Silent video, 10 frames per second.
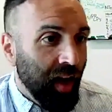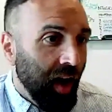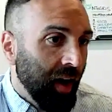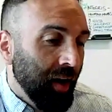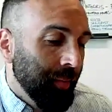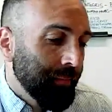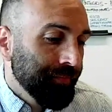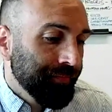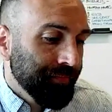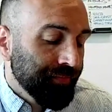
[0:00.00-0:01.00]

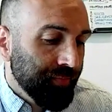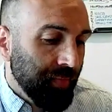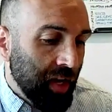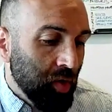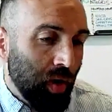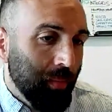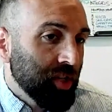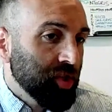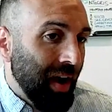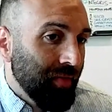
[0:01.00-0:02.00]
And you want to make
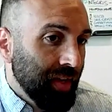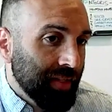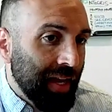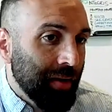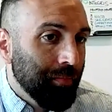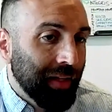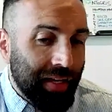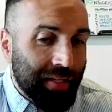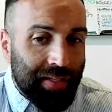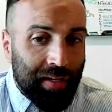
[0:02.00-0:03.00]
sure everything's in
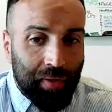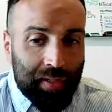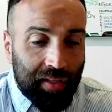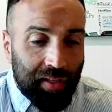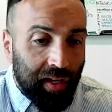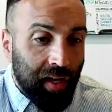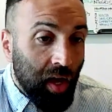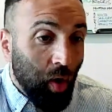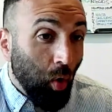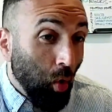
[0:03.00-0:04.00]
place seamlessly,
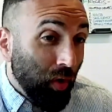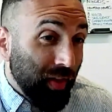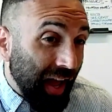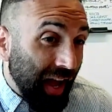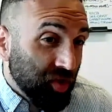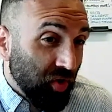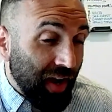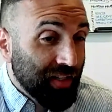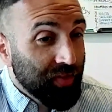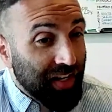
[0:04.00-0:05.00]
or the
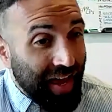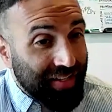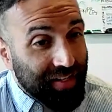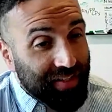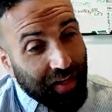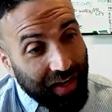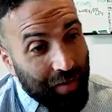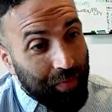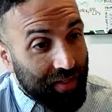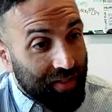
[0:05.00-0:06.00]
contracts, if it's an asset sale, can
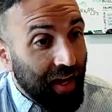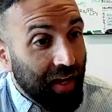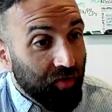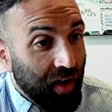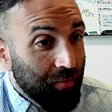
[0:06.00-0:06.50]
be assigned, right?